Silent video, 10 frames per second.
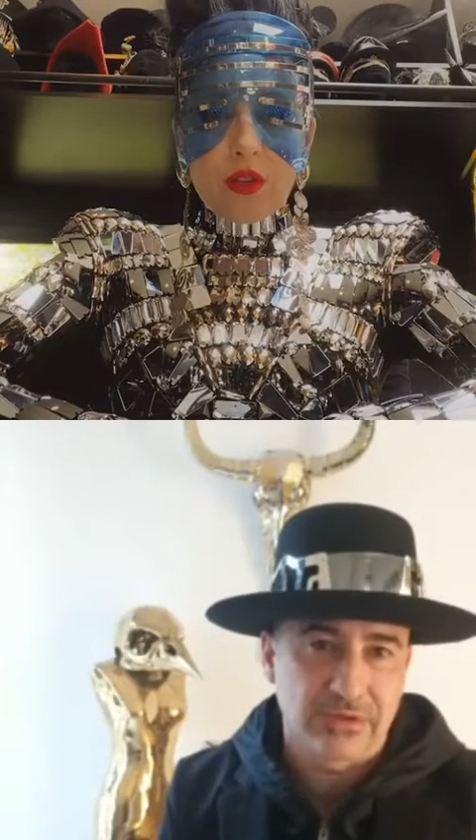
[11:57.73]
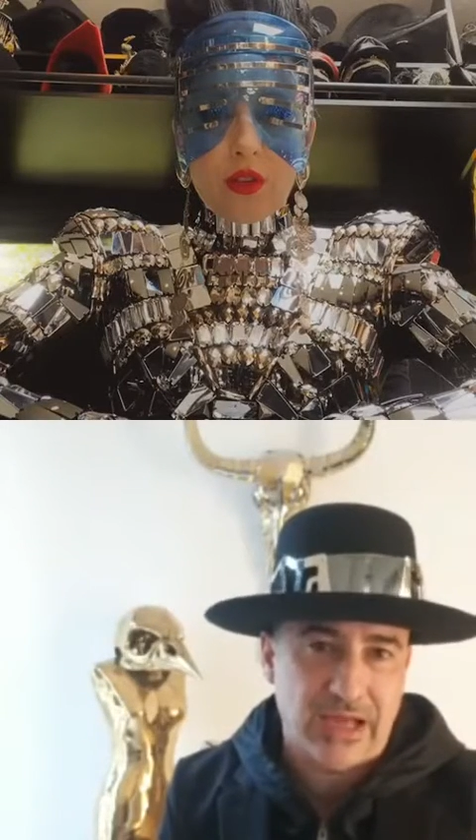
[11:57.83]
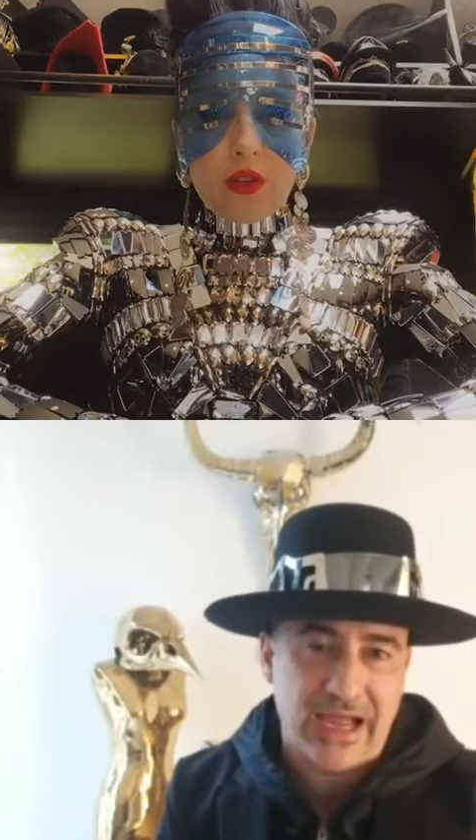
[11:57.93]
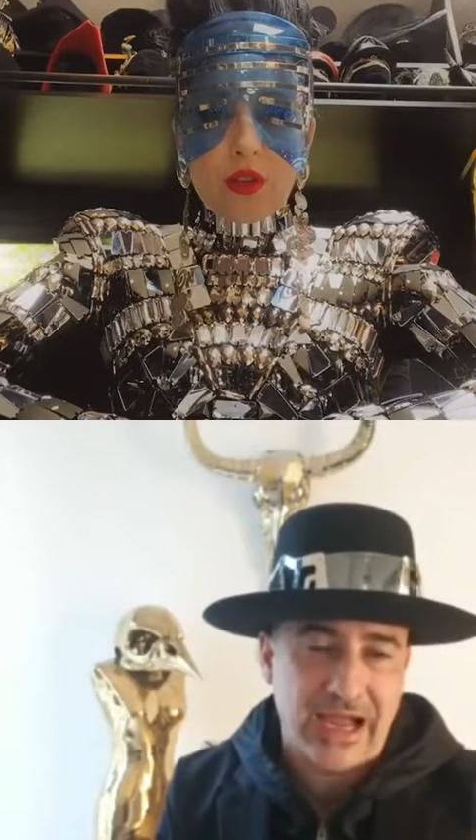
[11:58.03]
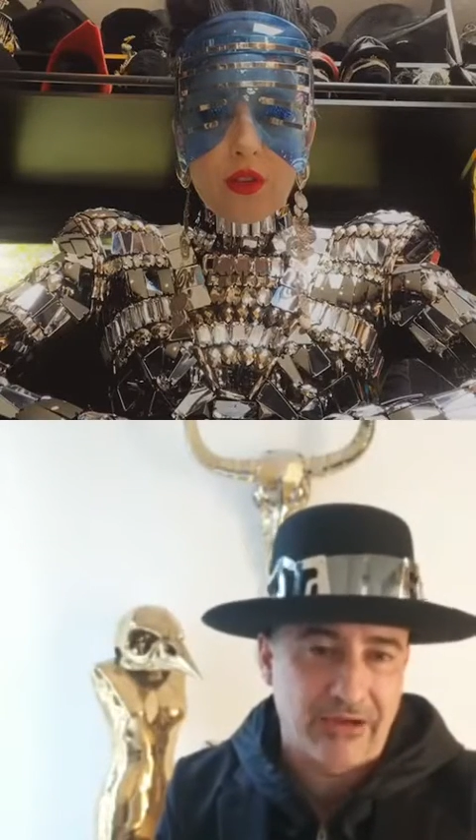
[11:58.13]

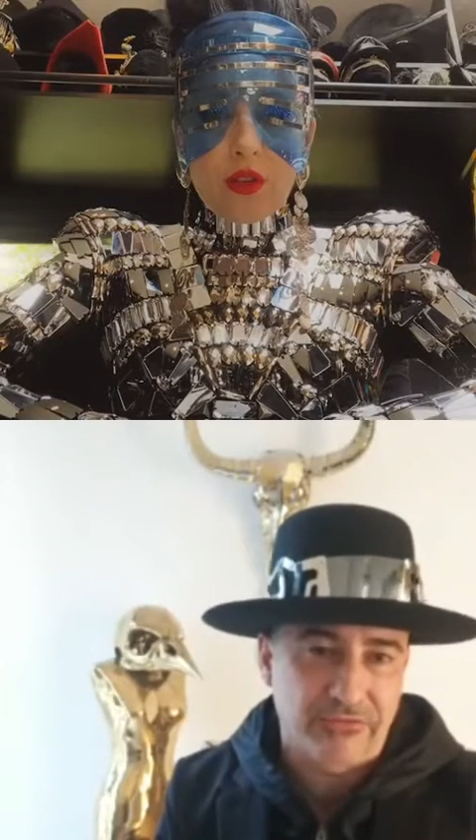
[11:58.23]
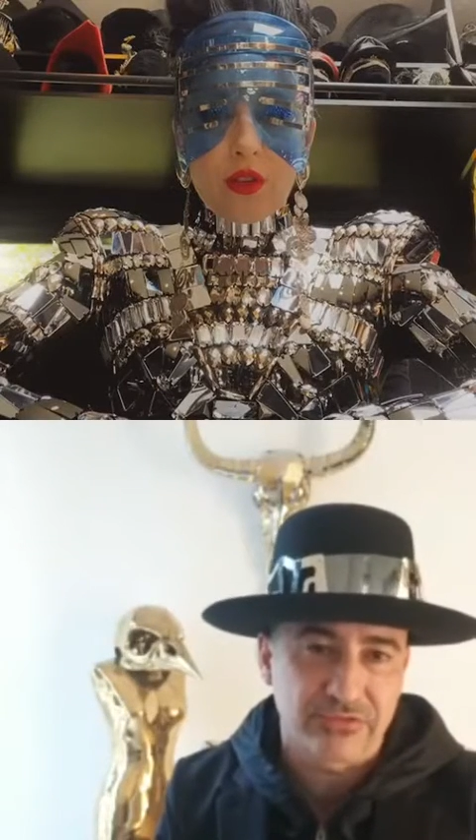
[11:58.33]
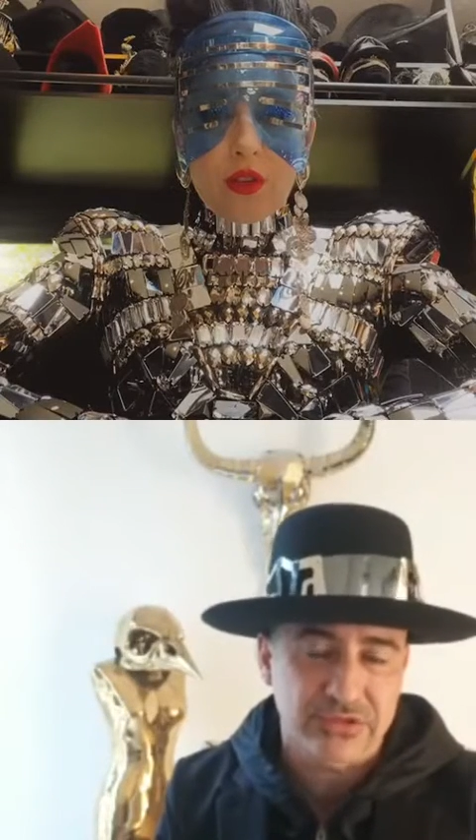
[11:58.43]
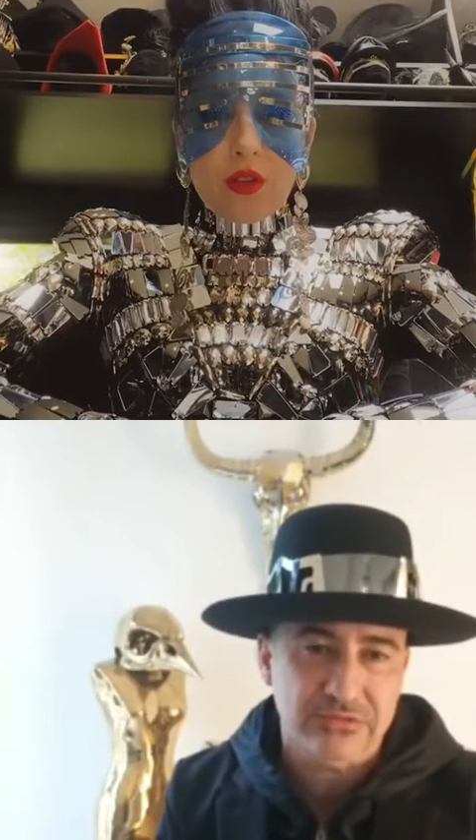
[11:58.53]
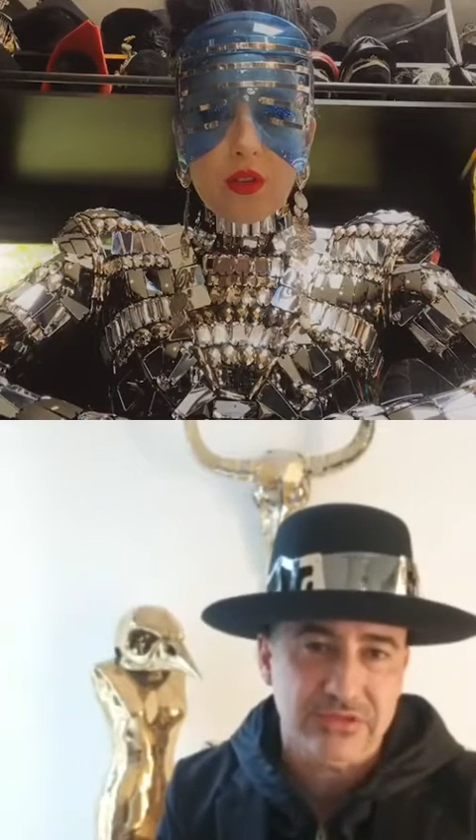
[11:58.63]
I have
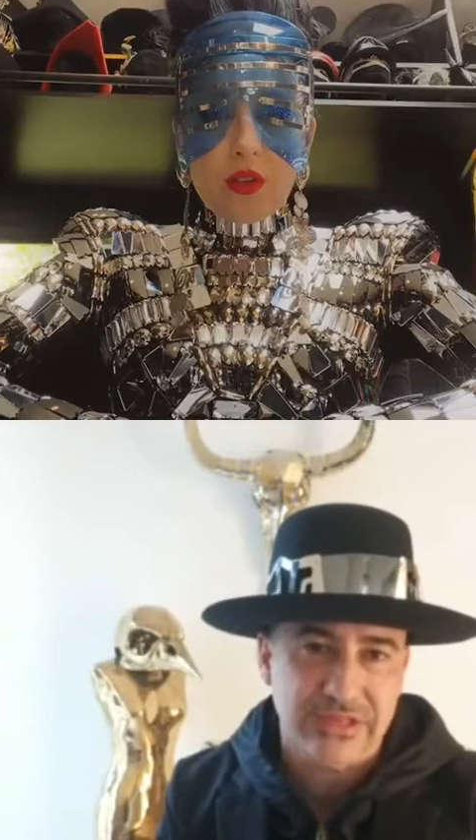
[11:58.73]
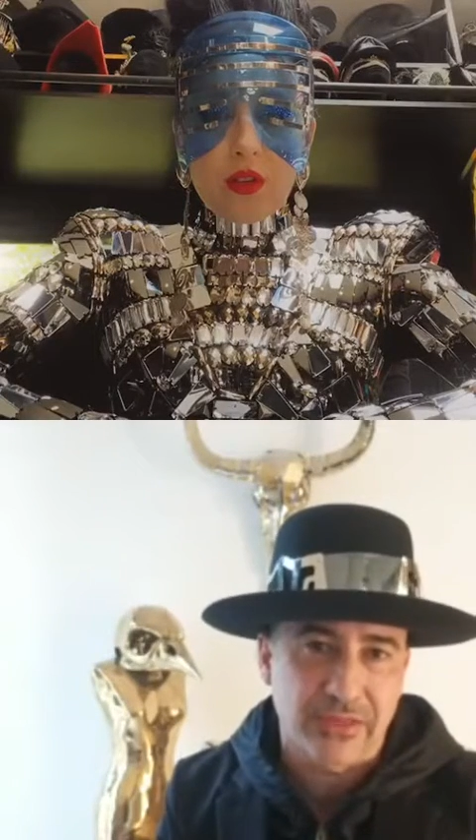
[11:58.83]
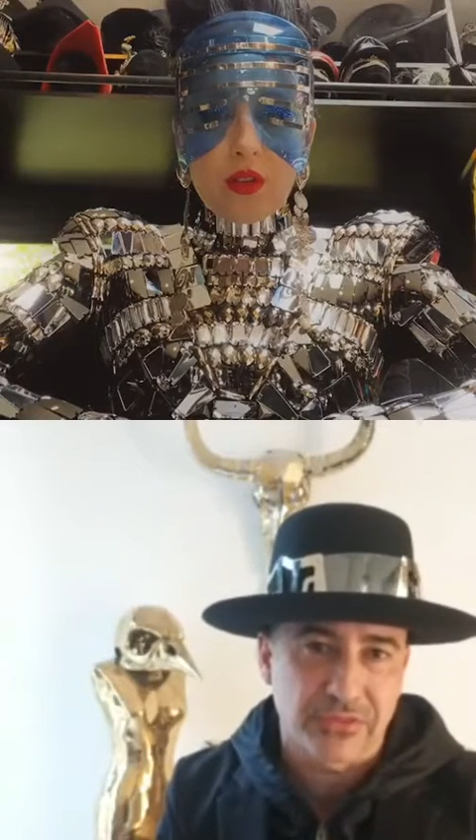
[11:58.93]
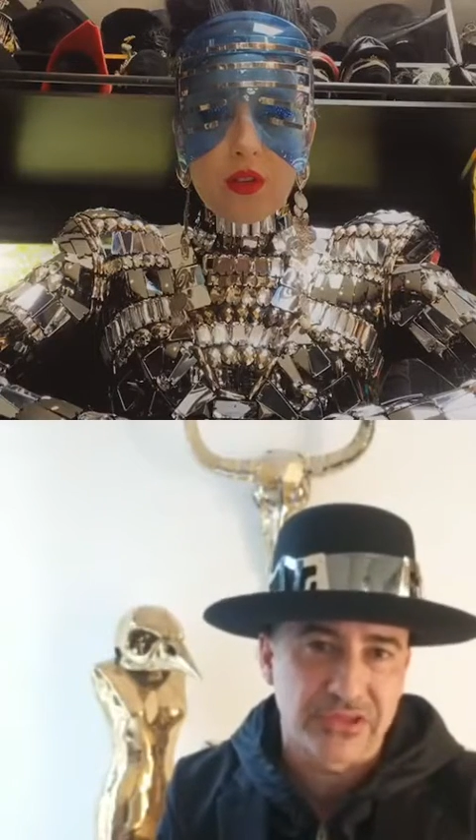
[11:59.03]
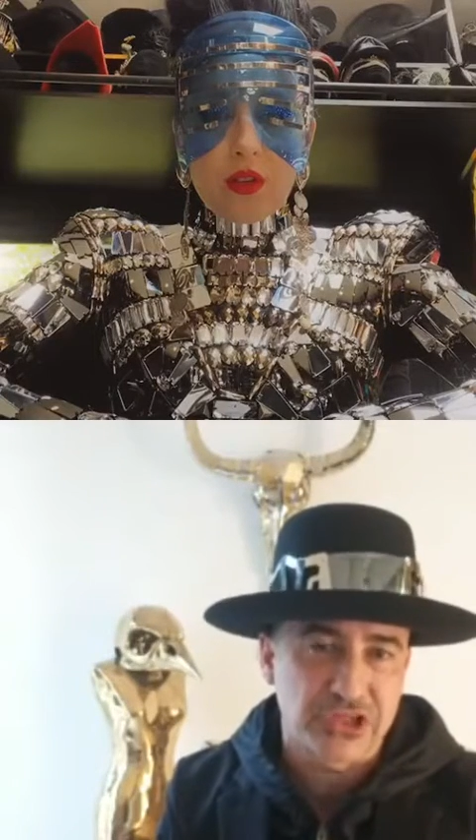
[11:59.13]

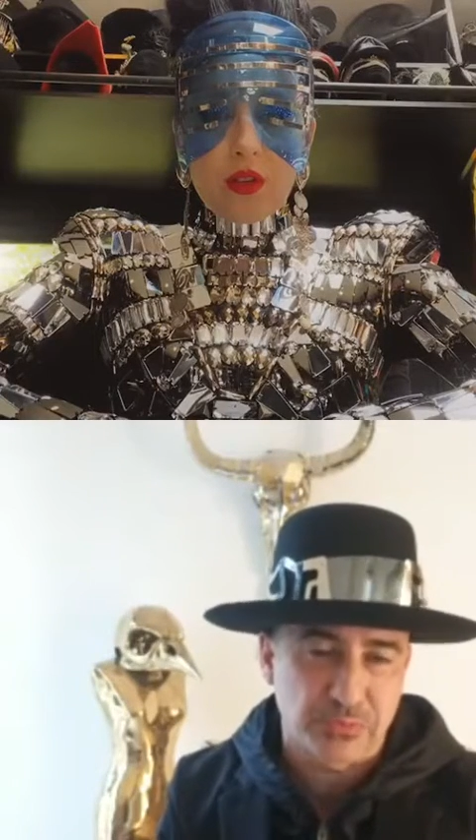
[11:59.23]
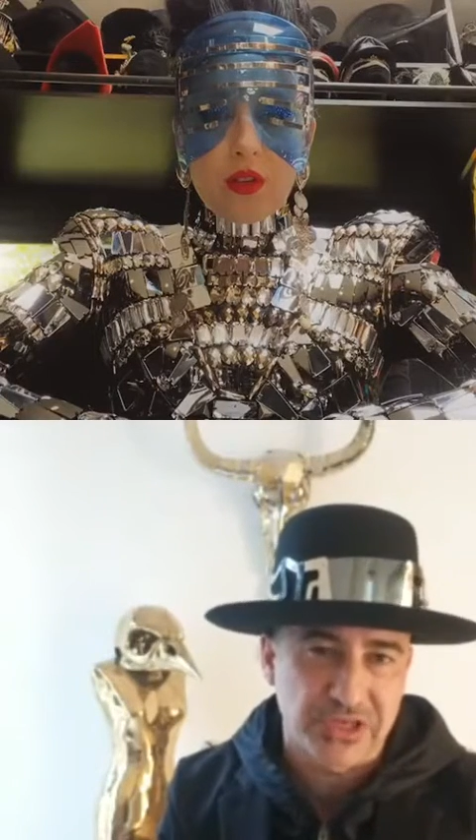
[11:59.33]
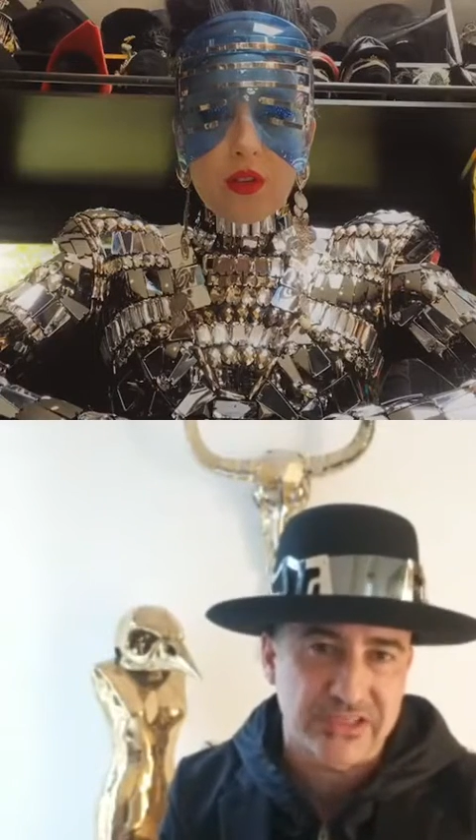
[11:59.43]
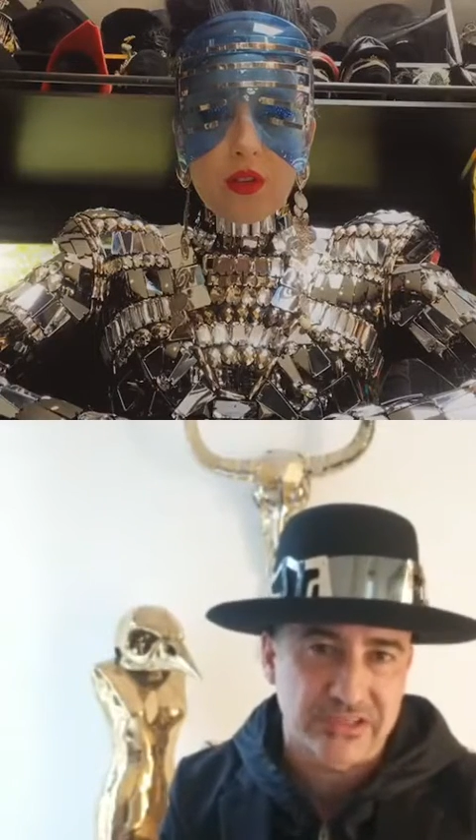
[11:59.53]
something special